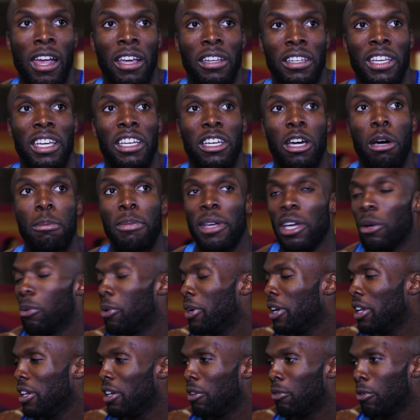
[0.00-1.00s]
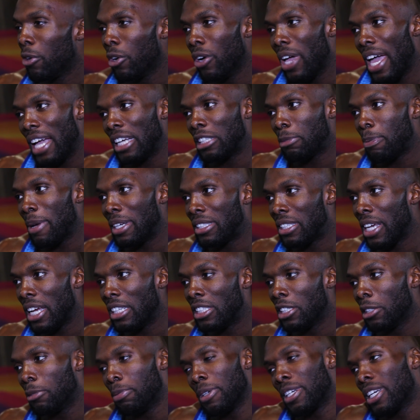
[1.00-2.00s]
Didn't come in with any real
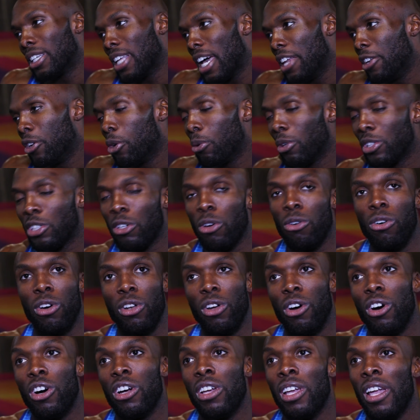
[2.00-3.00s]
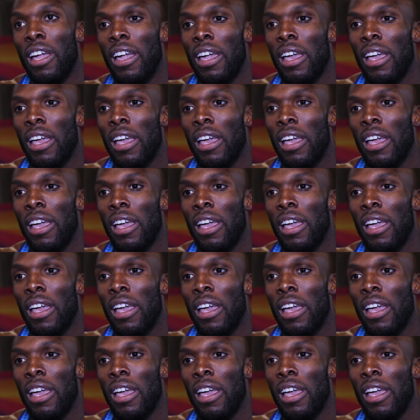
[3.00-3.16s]
expectations because I know what's going on.